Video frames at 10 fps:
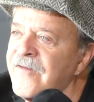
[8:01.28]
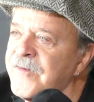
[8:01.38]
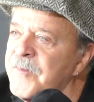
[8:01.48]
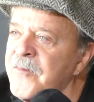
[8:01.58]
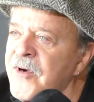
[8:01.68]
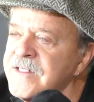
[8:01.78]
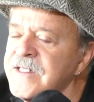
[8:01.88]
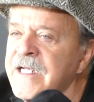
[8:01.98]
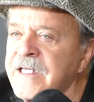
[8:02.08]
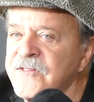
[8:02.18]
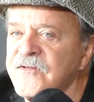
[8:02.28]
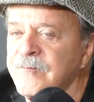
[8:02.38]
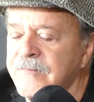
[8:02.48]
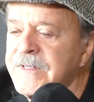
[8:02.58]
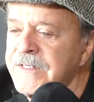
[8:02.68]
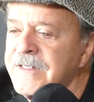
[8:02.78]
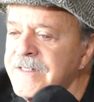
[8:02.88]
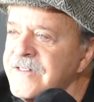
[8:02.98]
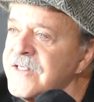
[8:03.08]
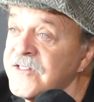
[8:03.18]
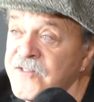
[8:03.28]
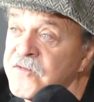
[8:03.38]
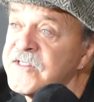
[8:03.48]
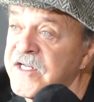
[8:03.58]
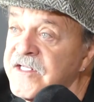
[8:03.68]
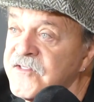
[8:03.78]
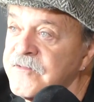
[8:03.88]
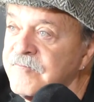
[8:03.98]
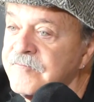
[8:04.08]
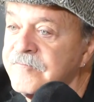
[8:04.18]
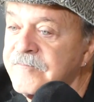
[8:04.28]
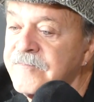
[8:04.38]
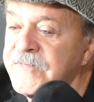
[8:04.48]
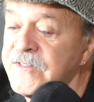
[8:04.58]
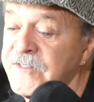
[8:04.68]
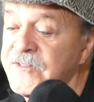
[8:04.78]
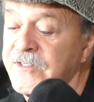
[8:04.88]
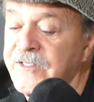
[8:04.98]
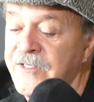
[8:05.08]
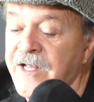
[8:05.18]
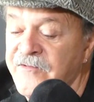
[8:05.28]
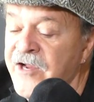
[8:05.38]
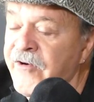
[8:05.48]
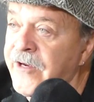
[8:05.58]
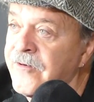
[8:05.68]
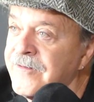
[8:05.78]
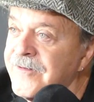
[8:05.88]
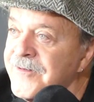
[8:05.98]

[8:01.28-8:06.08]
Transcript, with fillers: have to memorize lines. Does his own stunts. So, so, yeah, narrator.